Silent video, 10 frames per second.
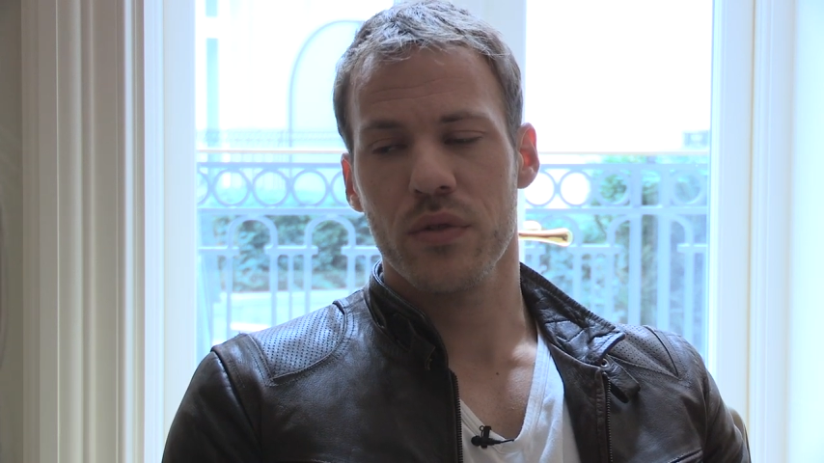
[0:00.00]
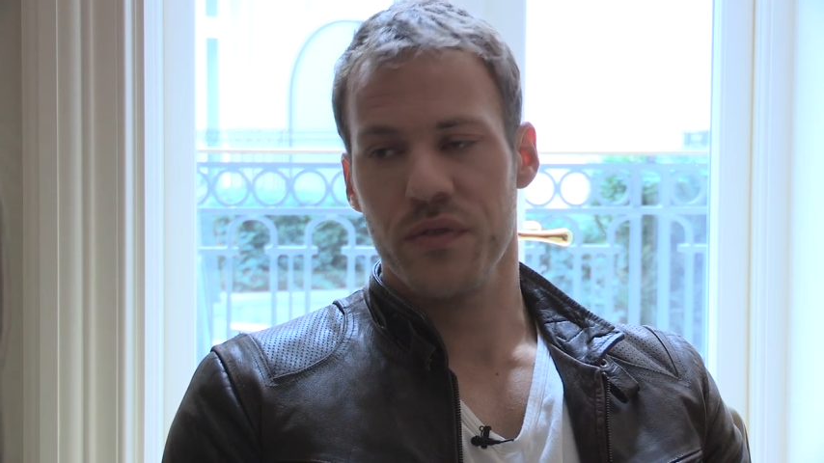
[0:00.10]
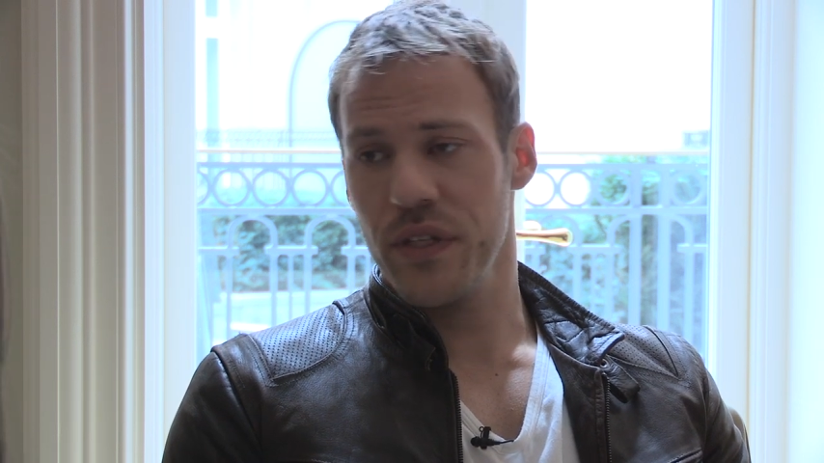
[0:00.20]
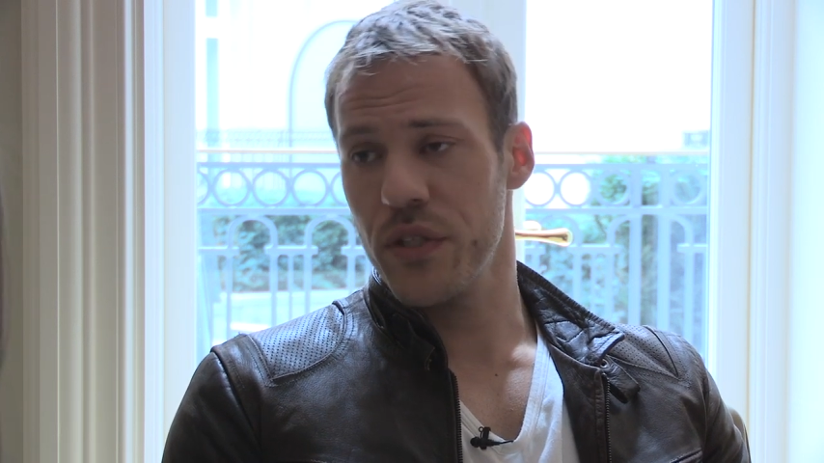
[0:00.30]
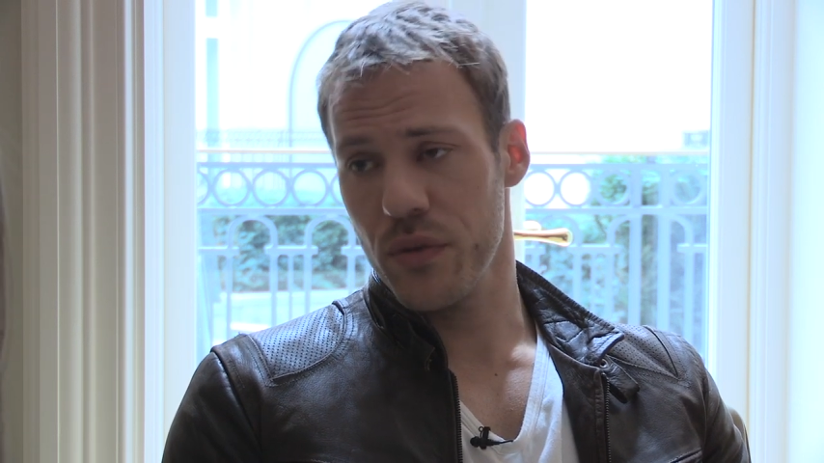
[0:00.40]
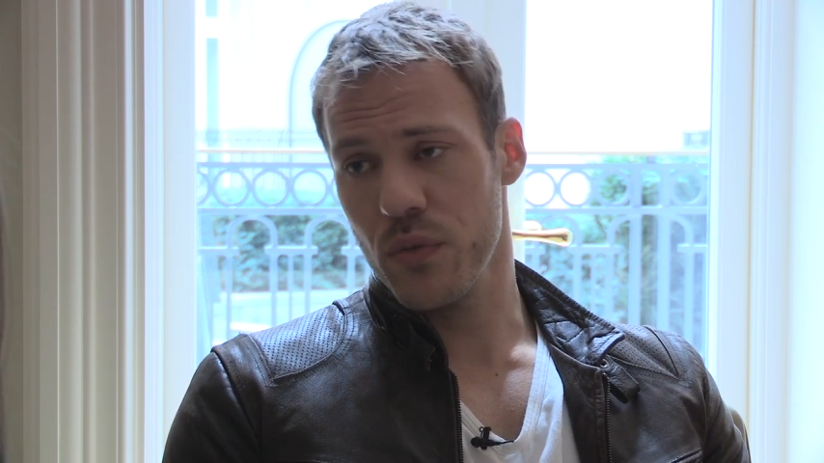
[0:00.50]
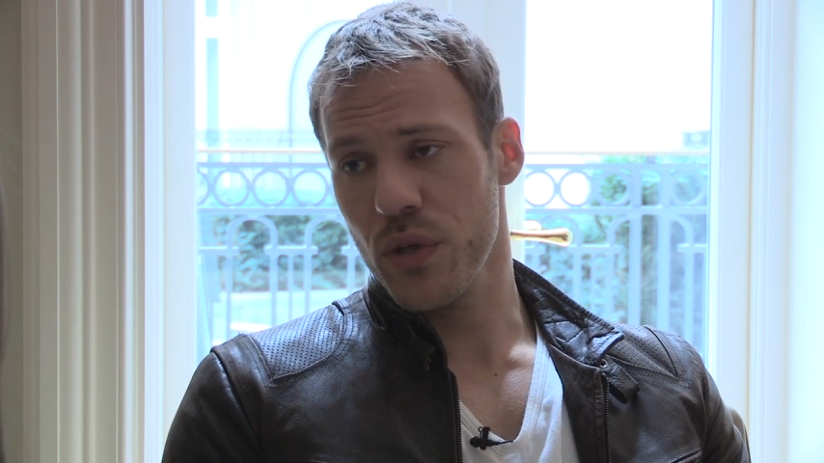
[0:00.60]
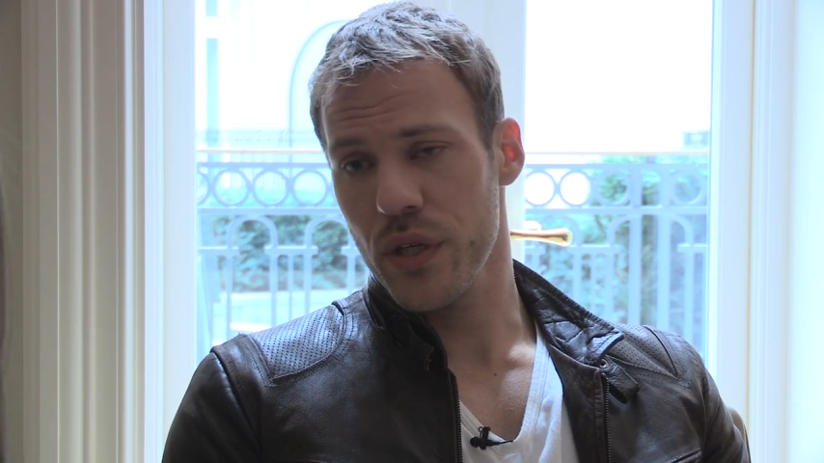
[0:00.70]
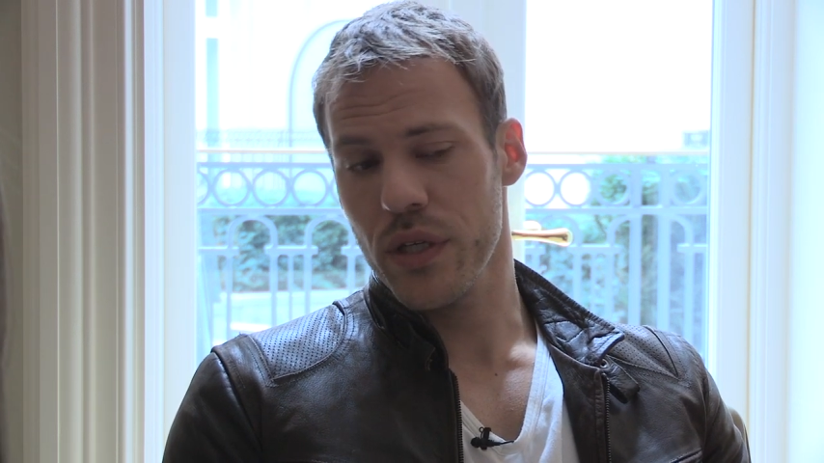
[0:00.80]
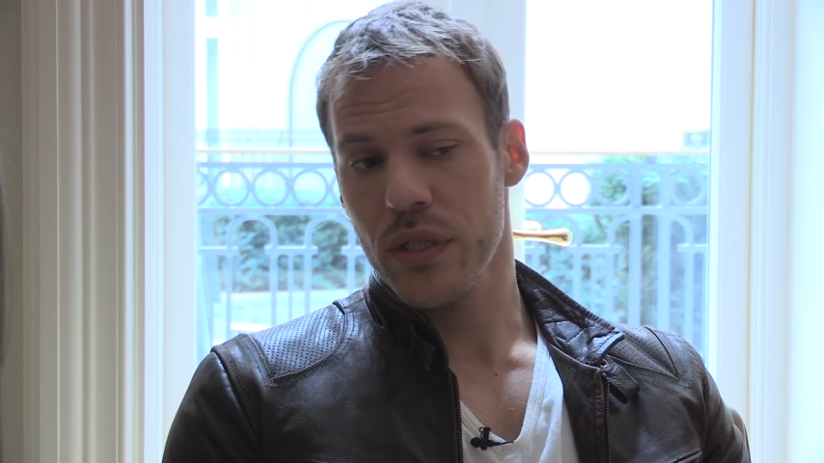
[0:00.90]
It was featured
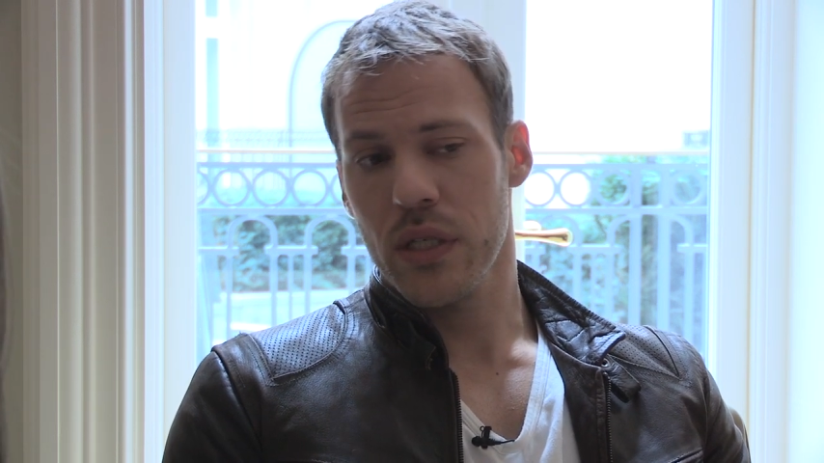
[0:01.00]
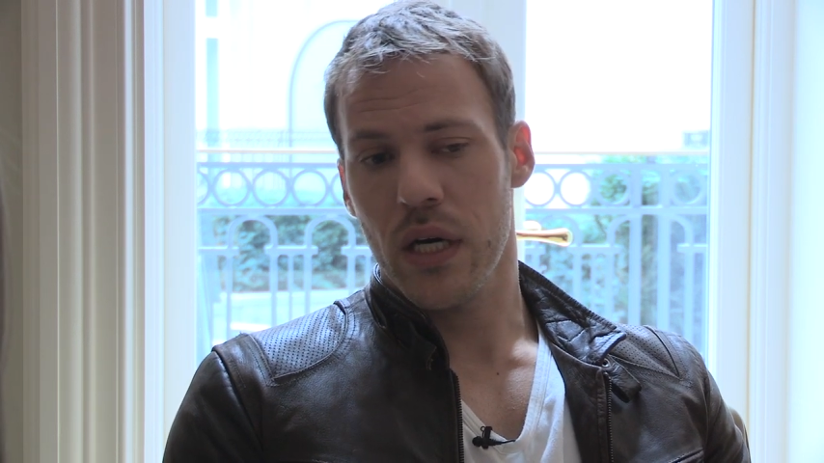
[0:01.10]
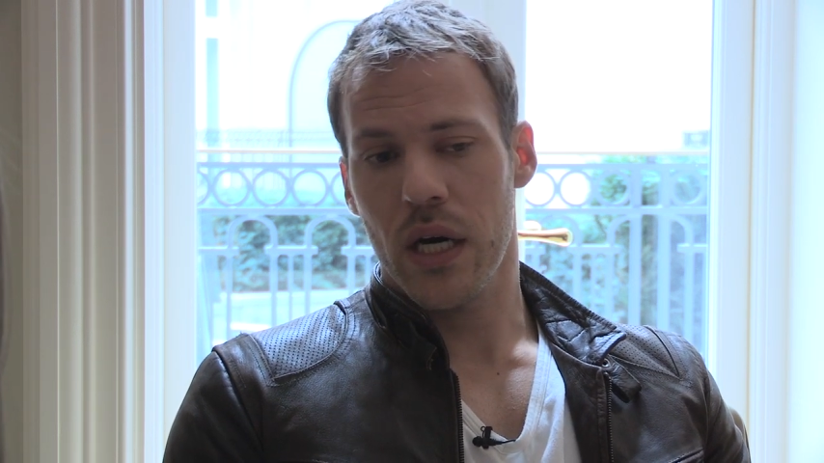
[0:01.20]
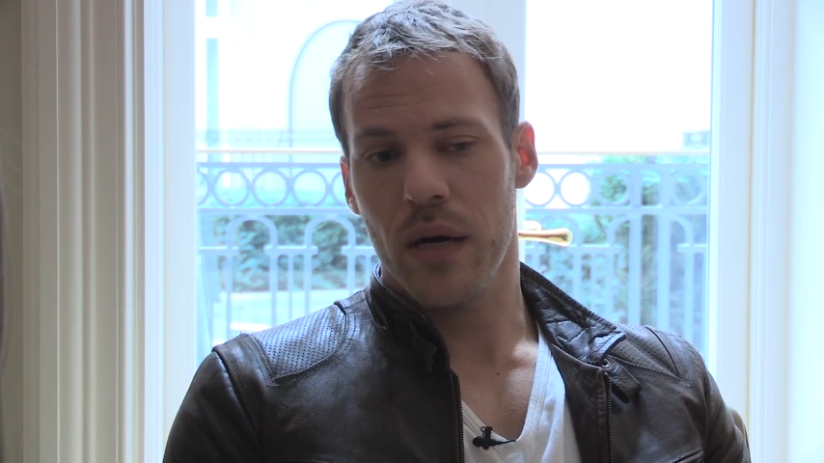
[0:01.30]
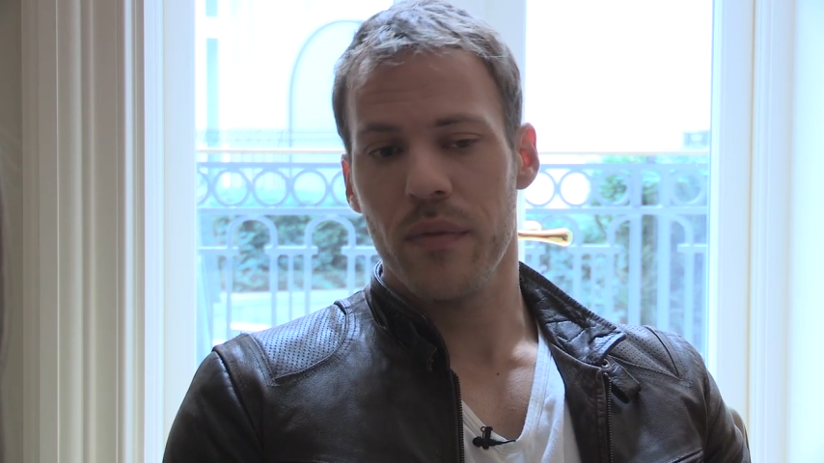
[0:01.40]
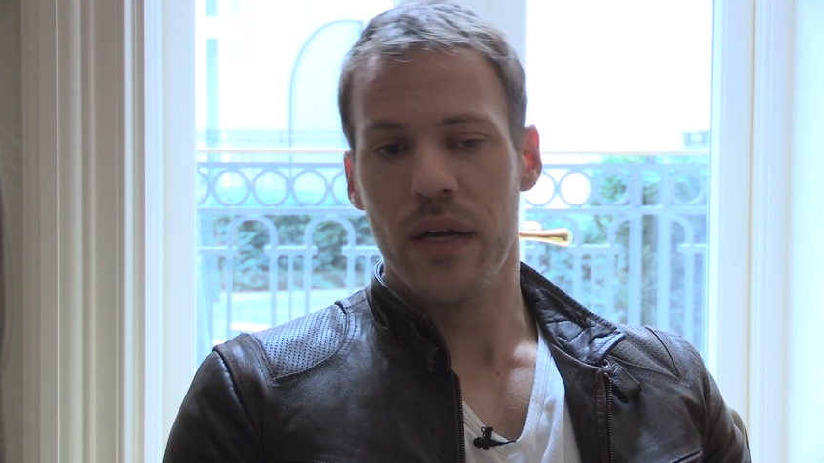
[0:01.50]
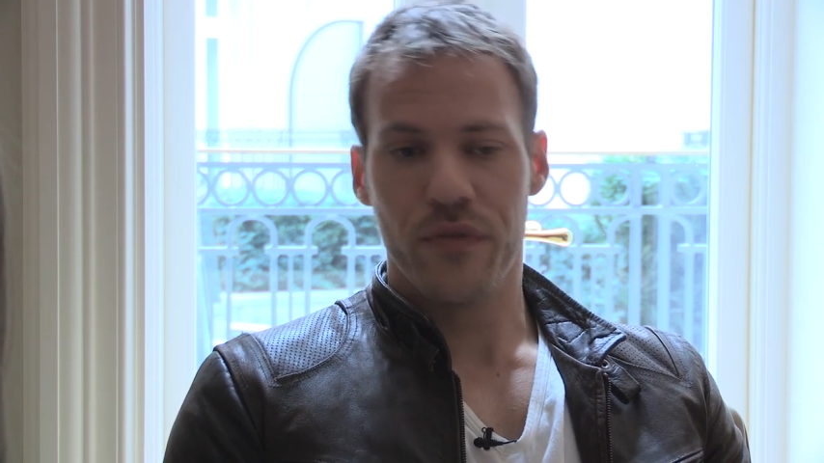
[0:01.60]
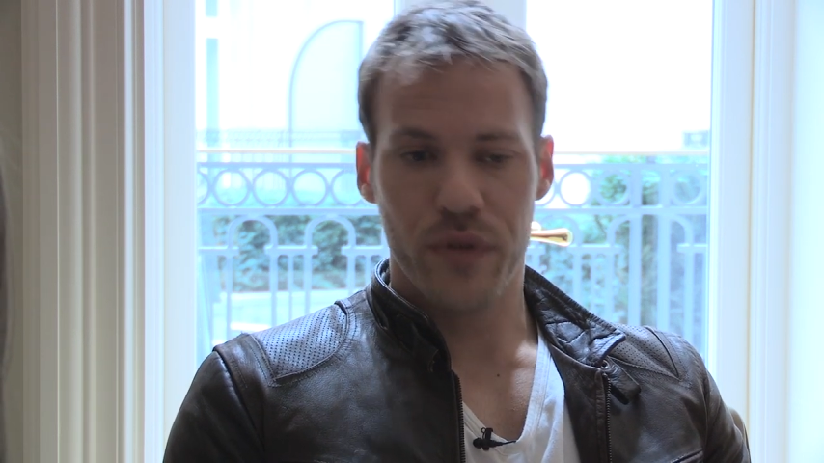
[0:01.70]
work, like